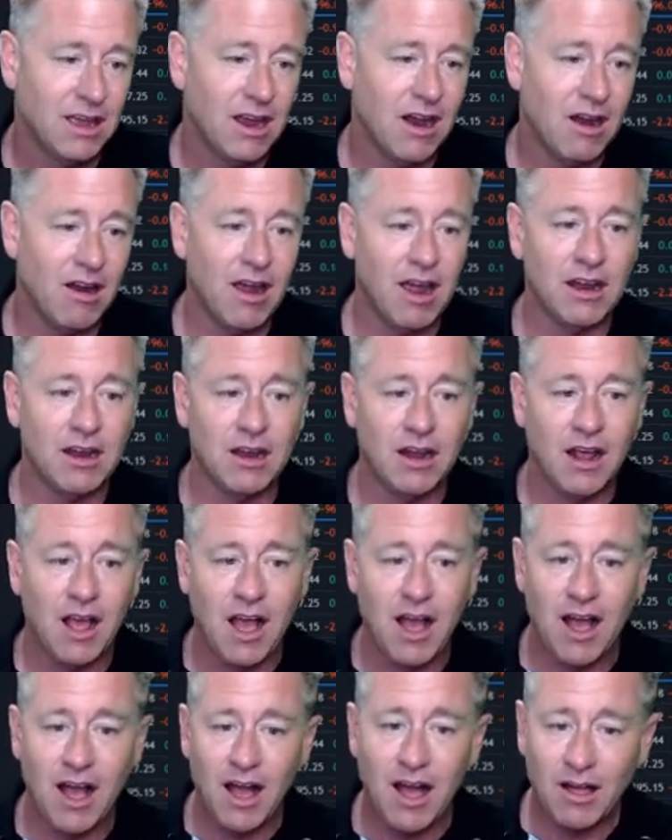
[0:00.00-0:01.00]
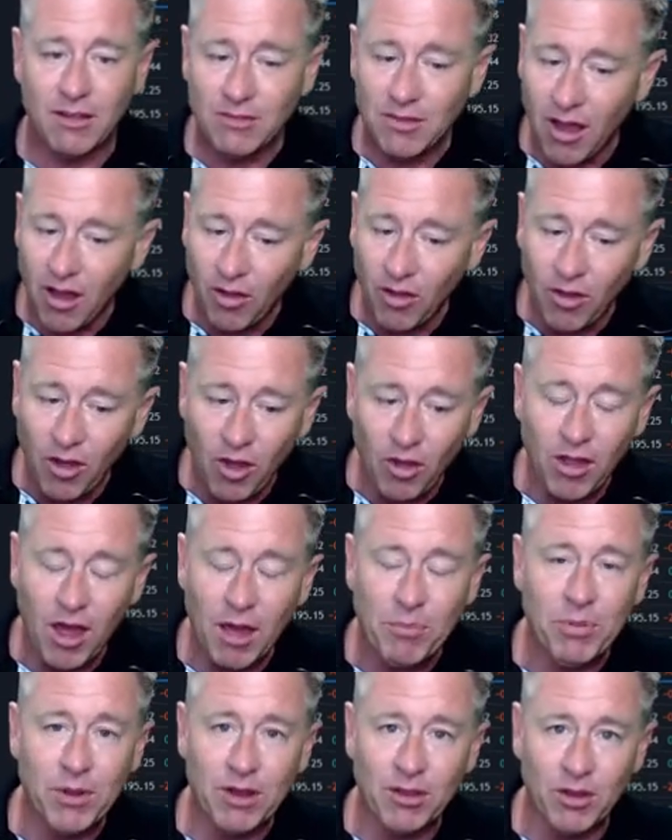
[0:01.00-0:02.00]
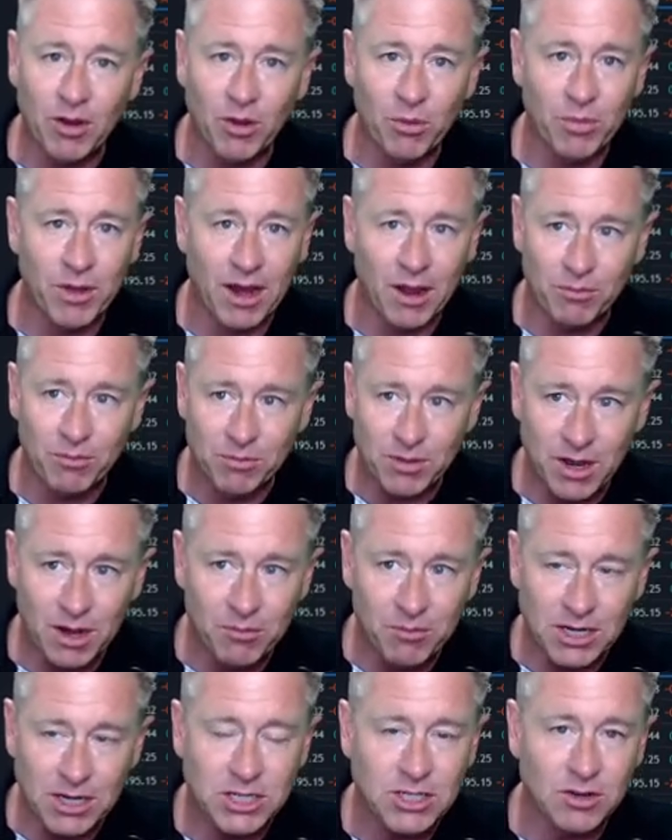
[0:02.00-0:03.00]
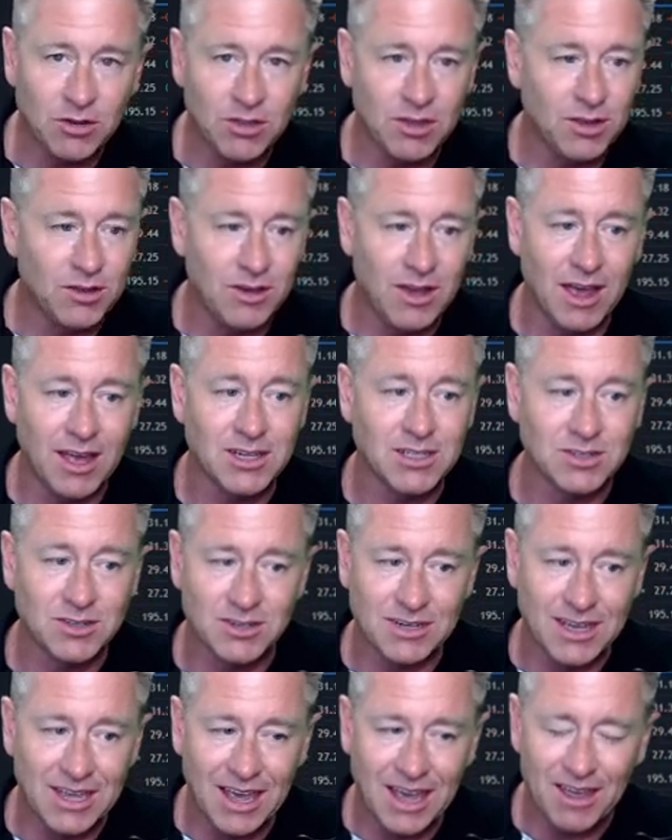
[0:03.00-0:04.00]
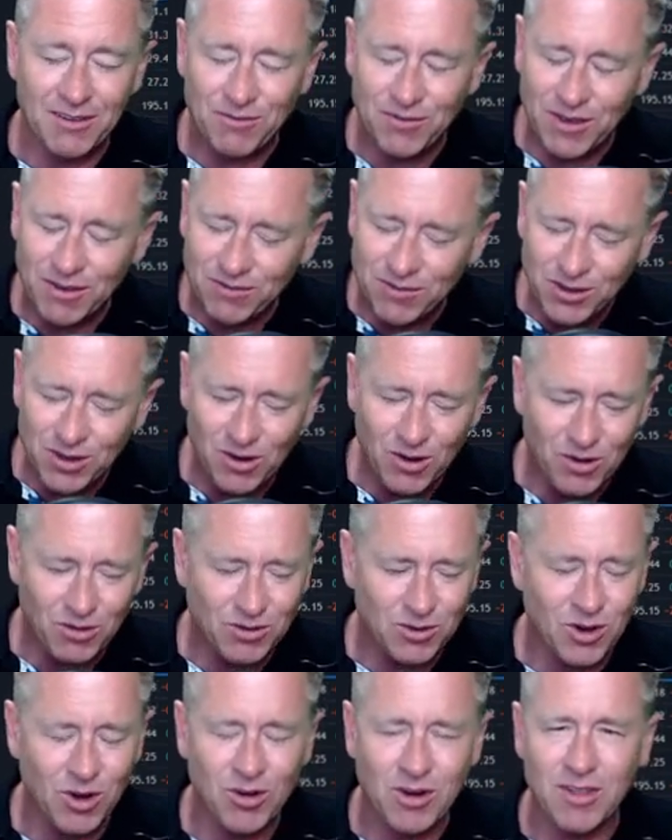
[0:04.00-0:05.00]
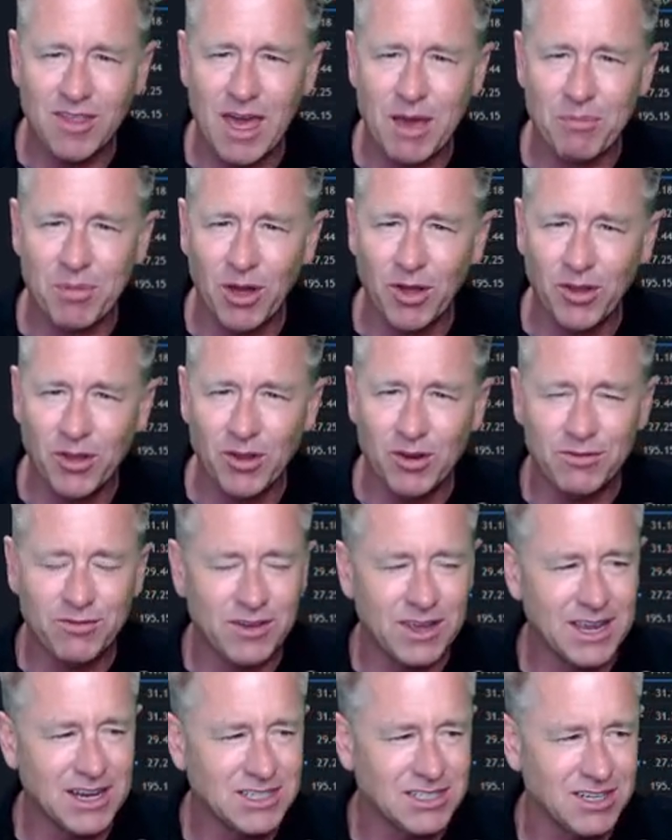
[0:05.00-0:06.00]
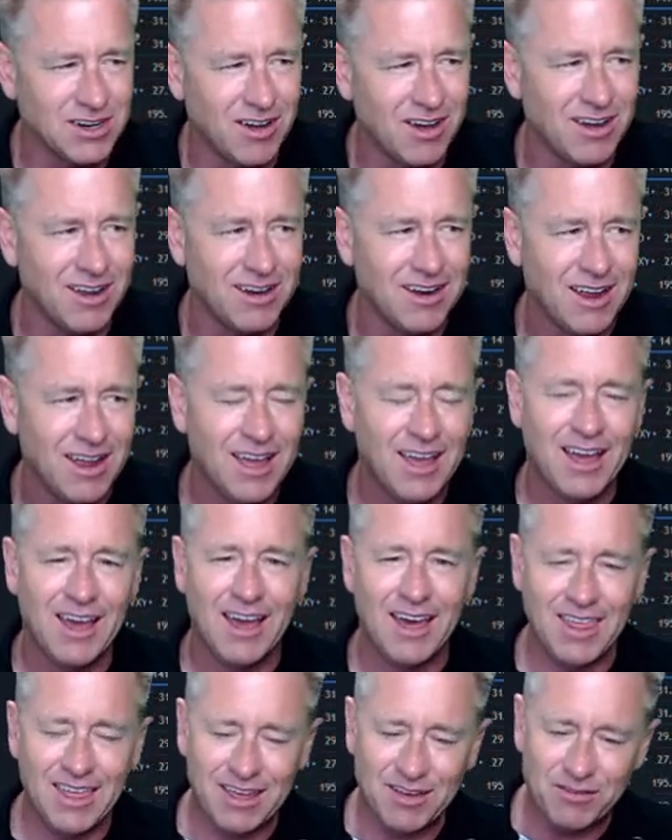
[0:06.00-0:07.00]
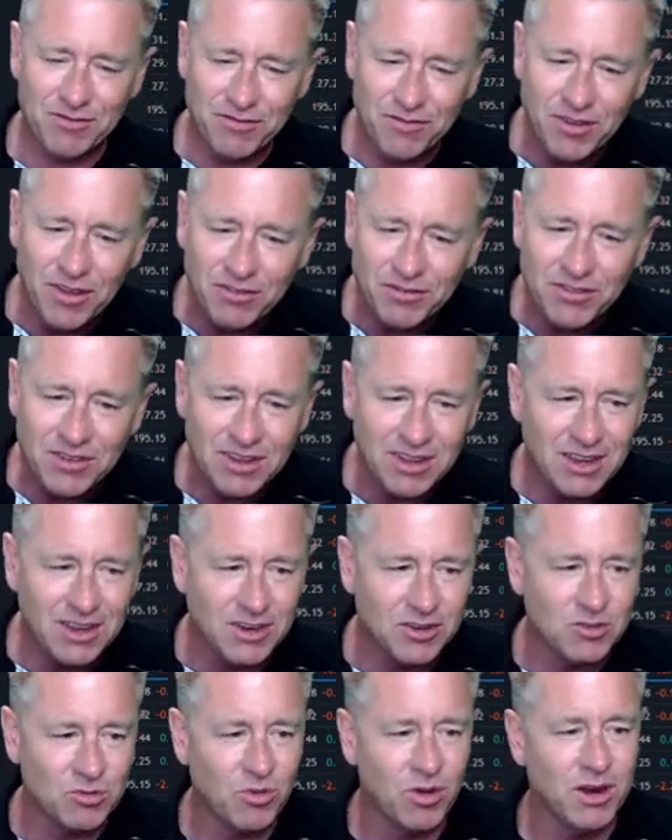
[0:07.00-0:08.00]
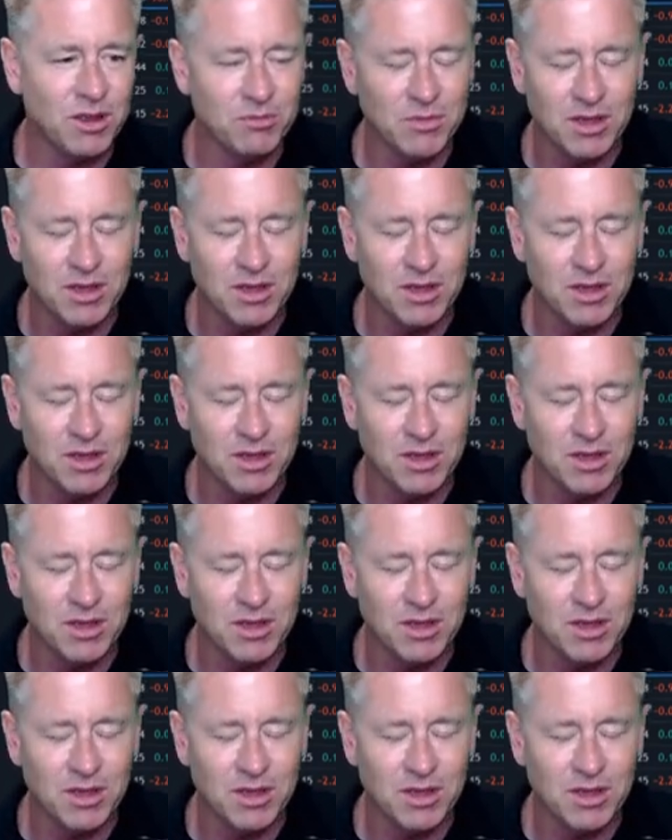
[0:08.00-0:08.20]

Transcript: All right. I'll, I'll up it a little bit. I'm going to make sure that you guys are, if, if you're turning that bell notification on, I think 15, 20